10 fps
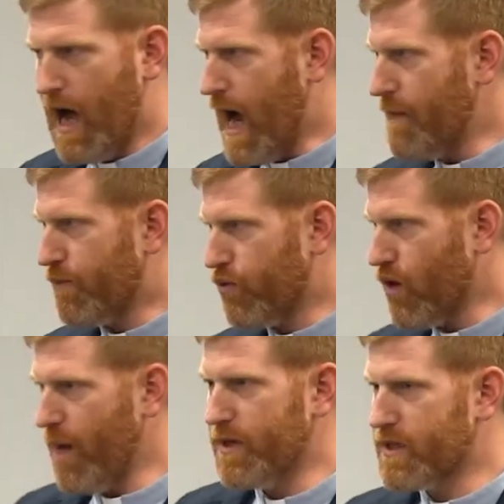I
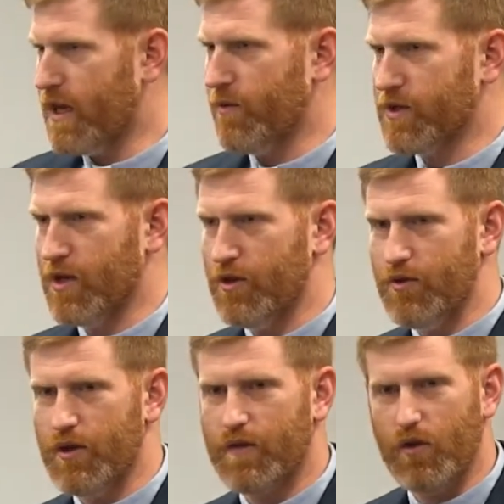promised that I was going to do
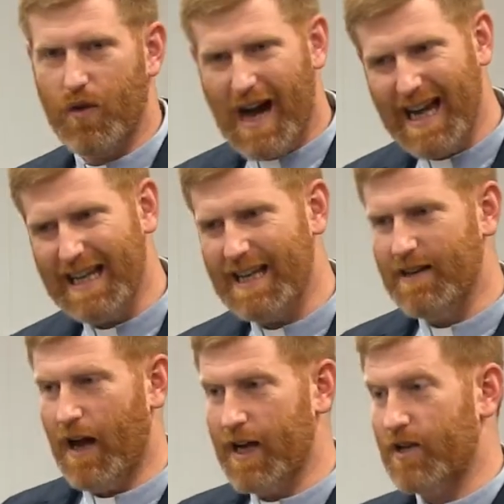this for you.
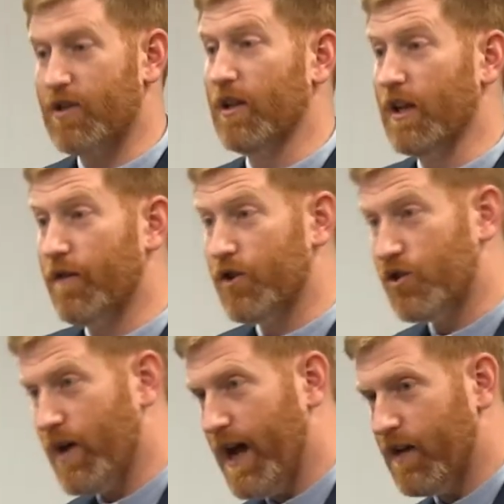I delivered
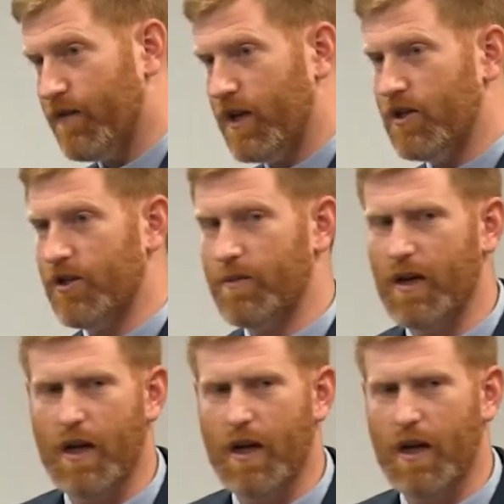you out of Egypt.